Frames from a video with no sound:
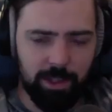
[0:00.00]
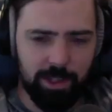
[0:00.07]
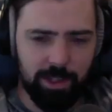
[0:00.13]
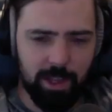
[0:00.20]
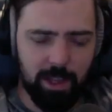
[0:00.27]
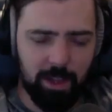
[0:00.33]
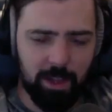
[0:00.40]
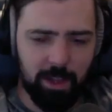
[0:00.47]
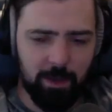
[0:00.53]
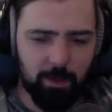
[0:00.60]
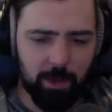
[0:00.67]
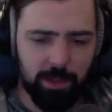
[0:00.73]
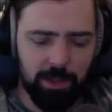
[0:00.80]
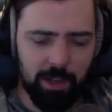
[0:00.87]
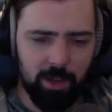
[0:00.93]

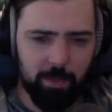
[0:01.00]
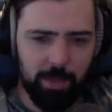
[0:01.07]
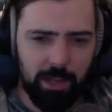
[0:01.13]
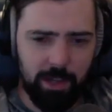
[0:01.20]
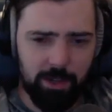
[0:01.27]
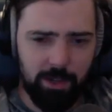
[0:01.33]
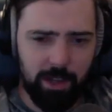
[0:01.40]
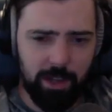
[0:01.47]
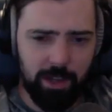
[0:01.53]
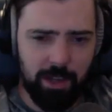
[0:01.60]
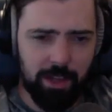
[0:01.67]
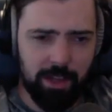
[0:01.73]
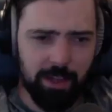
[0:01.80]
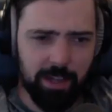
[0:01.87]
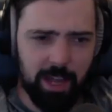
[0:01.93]
their pitch? Like, I
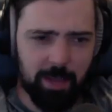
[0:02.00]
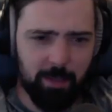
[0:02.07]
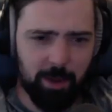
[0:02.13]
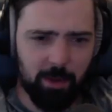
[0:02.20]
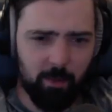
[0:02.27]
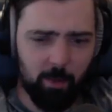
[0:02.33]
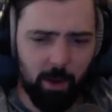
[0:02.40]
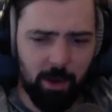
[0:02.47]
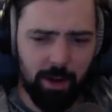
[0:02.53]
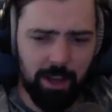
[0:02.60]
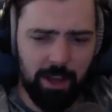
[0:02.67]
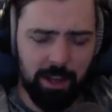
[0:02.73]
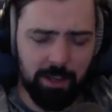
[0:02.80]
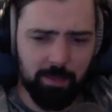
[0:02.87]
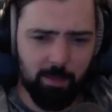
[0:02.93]
think Titebond 1
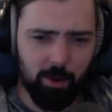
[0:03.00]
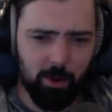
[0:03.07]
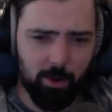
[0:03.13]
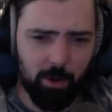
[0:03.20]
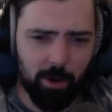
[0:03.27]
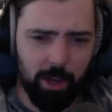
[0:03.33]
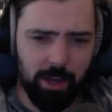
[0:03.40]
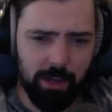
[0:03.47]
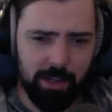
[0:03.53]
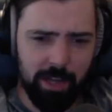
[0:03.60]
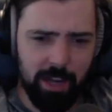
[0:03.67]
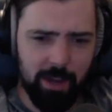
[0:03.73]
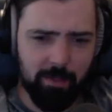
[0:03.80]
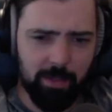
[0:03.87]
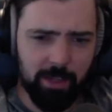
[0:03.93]
has more working
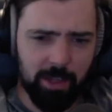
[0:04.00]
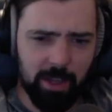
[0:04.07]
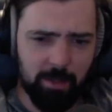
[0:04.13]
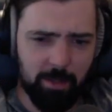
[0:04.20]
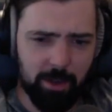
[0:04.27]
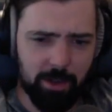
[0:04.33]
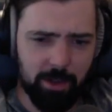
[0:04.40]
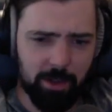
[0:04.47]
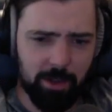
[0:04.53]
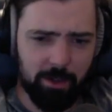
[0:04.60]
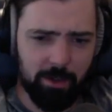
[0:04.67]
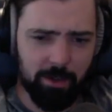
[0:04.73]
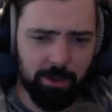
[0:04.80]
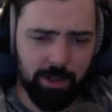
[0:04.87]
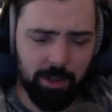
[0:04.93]
time than Titebond
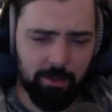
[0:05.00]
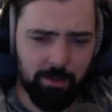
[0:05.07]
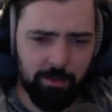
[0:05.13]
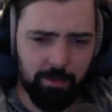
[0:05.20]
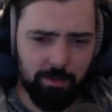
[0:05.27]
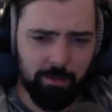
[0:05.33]
2 or something.